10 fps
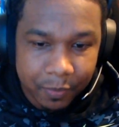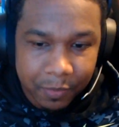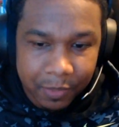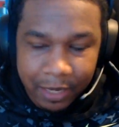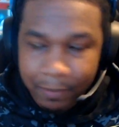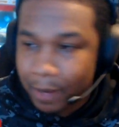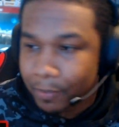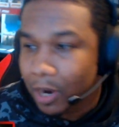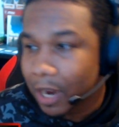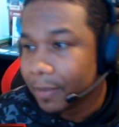And my
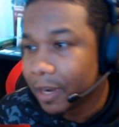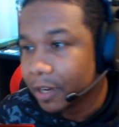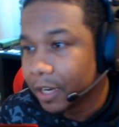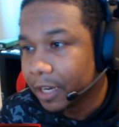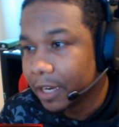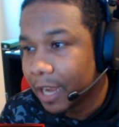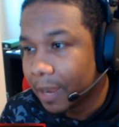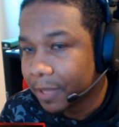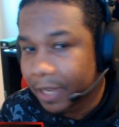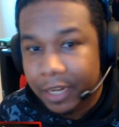primary
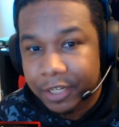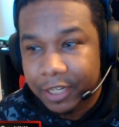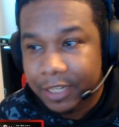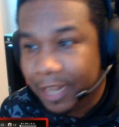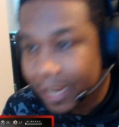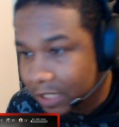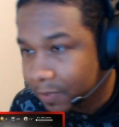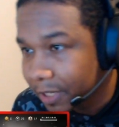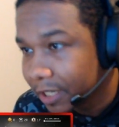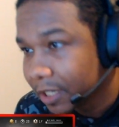application is
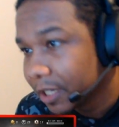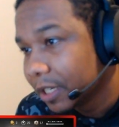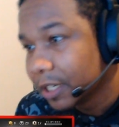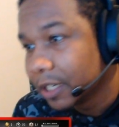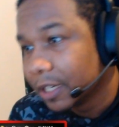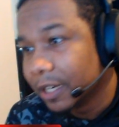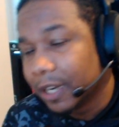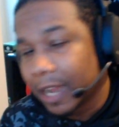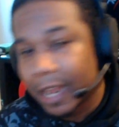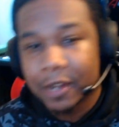XSplit.
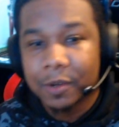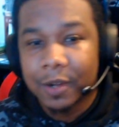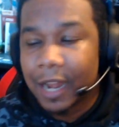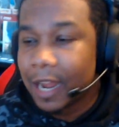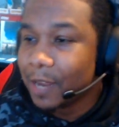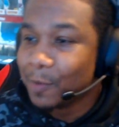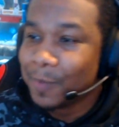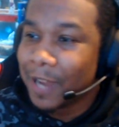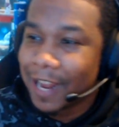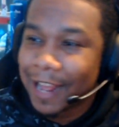Now I'm
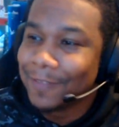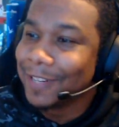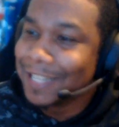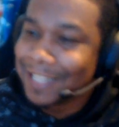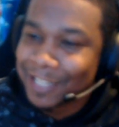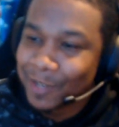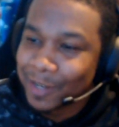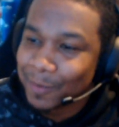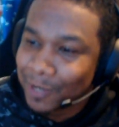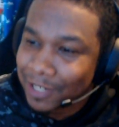not having this issue
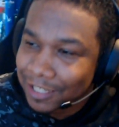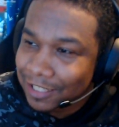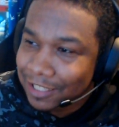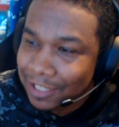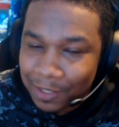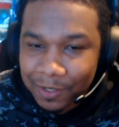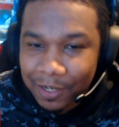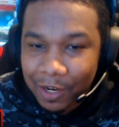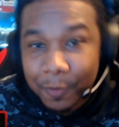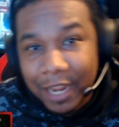anymore. So I
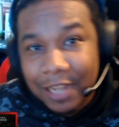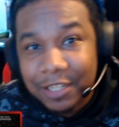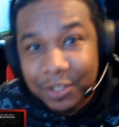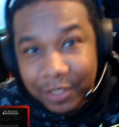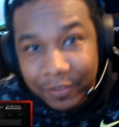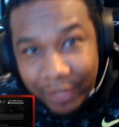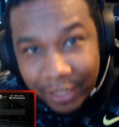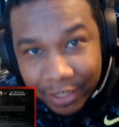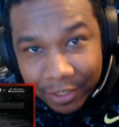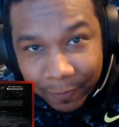hope you guys enjoyed the
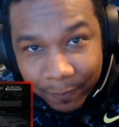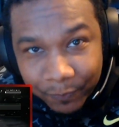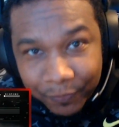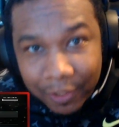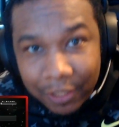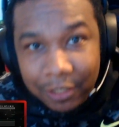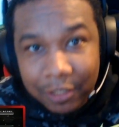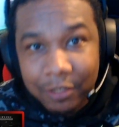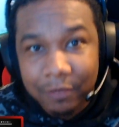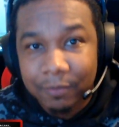video.
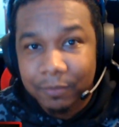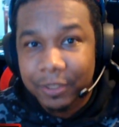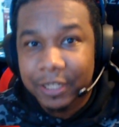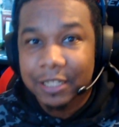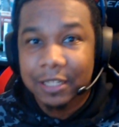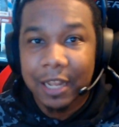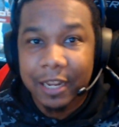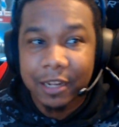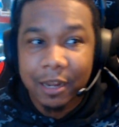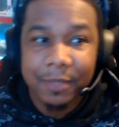Please
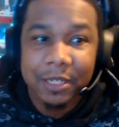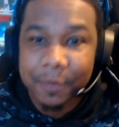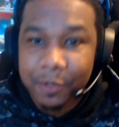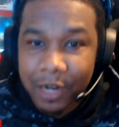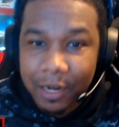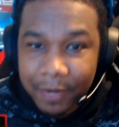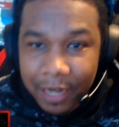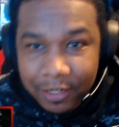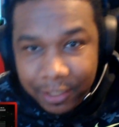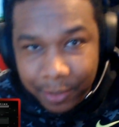like, comment, subscribe, and
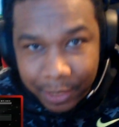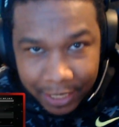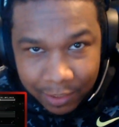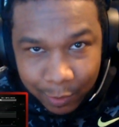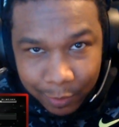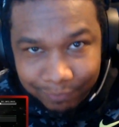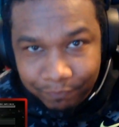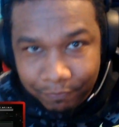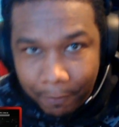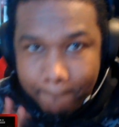I'll see you in the next one.
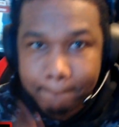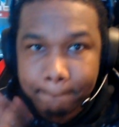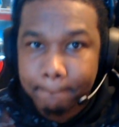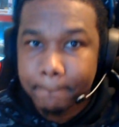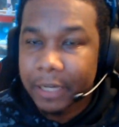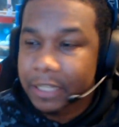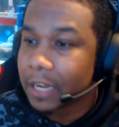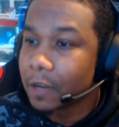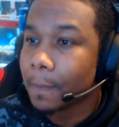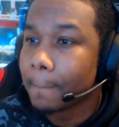Peace out.